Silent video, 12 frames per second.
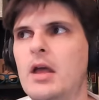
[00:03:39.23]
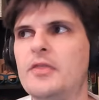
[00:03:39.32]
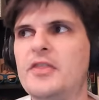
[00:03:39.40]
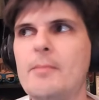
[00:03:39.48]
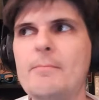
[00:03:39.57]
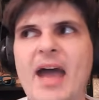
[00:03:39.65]

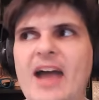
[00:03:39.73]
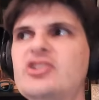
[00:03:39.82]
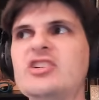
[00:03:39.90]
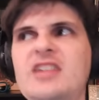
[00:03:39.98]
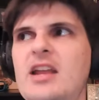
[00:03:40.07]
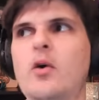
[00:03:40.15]
The
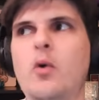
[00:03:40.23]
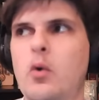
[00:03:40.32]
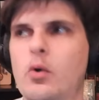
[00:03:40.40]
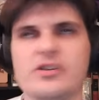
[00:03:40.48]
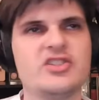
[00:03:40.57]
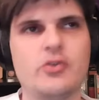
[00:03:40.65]
Magic need a
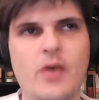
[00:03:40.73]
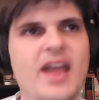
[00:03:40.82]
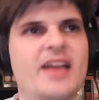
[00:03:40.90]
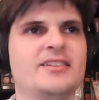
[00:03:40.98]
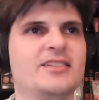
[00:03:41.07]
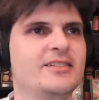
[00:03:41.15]
Horace
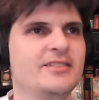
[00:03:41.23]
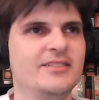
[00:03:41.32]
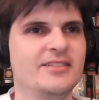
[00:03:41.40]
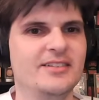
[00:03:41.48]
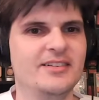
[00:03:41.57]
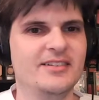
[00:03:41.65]
Grant.
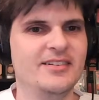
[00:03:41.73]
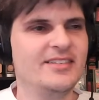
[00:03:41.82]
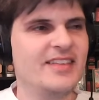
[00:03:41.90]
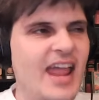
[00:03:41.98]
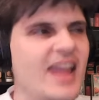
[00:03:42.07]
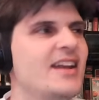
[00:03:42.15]

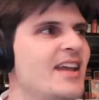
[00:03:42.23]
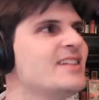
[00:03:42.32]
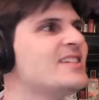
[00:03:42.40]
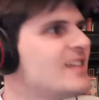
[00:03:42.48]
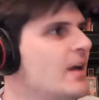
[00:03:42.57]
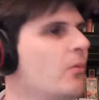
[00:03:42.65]
They need
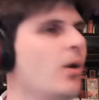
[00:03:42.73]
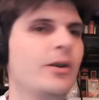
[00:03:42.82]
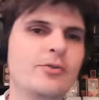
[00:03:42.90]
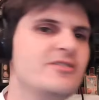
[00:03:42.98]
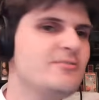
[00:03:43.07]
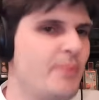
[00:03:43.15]
someone
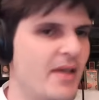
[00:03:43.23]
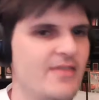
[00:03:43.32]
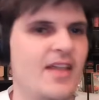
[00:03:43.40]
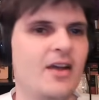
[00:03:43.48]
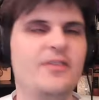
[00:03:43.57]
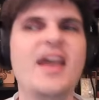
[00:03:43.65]
who's been
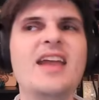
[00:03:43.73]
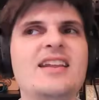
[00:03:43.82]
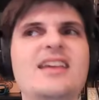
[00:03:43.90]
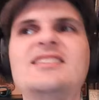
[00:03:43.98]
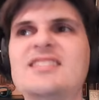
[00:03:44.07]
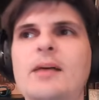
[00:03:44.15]
there. They
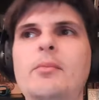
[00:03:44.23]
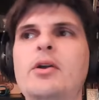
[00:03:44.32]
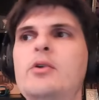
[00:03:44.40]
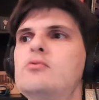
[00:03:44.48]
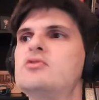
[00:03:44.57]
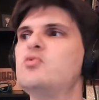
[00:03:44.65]
need someone
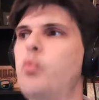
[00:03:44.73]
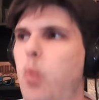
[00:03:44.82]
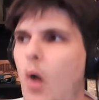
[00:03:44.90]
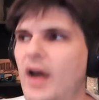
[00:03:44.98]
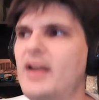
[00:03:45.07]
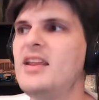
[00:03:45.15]
who has
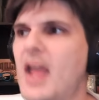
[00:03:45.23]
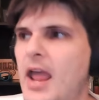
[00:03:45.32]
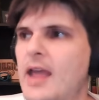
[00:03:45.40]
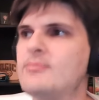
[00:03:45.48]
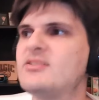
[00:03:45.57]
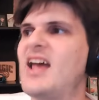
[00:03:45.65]
won
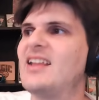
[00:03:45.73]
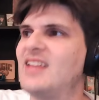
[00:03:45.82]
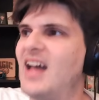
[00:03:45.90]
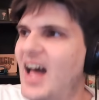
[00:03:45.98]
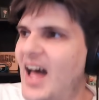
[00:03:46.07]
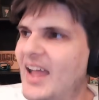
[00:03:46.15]
games at the
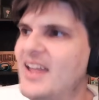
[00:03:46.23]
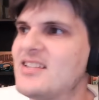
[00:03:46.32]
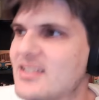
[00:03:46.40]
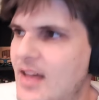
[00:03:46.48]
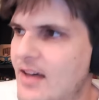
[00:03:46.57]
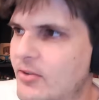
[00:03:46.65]

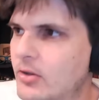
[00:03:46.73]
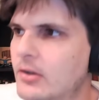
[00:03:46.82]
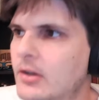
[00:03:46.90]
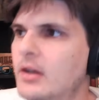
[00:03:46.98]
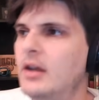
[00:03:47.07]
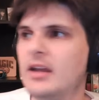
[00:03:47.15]
highest level,
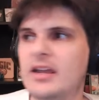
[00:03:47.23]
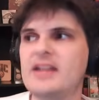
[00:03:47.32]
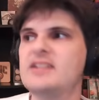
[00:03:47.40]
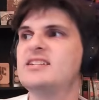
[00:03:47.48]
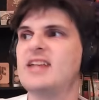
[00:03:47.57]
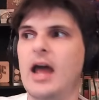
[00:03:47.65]

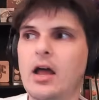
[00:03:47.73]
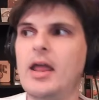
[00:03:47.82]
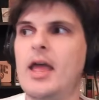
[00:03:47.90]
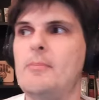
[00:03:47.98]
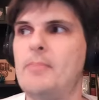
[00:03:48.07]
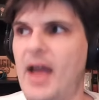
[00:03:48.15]
can tell
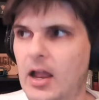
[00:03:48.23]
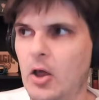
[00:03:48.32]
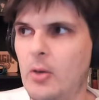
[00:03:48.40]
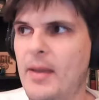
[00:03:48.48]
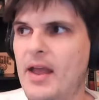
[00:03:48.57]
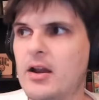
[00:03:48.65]
a
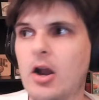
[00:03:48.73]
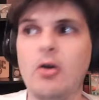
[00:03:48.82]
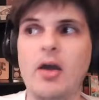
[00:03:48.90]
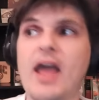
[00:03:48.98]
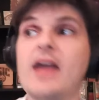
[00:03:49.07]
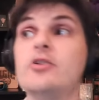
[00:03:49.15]
Paolo
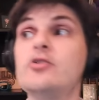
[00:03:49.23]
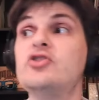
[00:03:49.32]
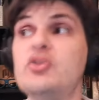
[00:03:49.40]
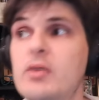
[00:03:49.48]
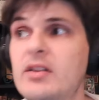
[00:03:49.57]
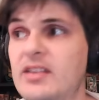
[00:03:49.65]
Banchero, hey, you're
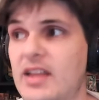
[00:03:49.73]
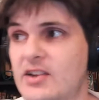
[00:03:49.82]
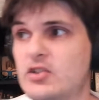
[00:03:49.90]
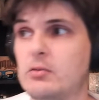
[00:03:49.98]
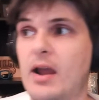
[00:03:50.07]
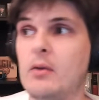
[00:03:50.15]
doing things
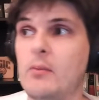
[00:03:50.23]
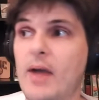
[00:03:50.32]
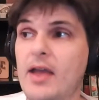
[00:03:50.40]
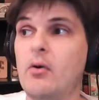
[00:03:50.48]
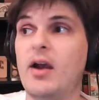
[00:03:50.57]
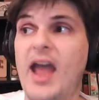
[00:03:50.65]
the right
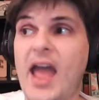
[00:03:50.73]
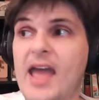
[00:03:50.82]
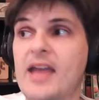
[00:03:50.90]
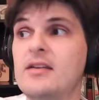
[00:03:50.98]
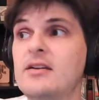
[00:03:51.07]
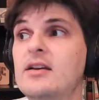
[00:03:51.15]
way, or
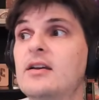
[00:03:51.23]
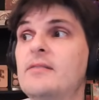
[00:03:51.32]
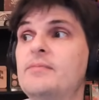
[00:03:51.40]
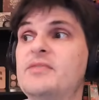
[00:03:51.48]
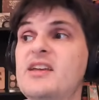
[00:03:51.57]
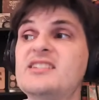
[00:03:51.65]
hey,
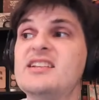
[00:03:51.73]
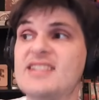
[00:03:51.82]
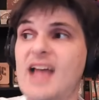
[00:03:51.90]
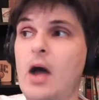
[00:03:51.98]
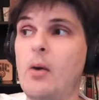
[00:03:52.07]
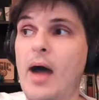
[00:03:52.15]
this is
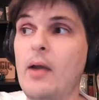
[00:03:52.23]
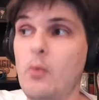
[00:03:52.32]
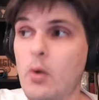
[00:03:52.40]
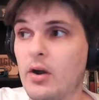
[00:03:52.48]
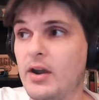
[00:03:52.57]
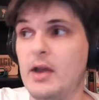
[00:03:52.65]
how I
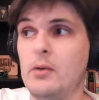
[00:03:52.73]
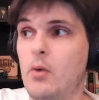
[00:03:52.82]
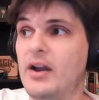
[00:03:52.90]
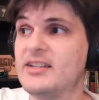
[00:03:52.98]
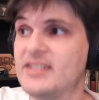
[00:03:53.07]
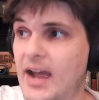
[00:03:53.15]
work and
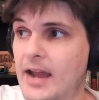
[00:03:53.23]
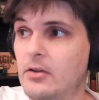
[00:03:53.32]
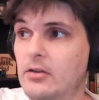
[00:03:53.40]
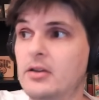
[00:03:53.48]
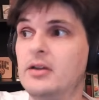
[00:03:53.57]
won a title.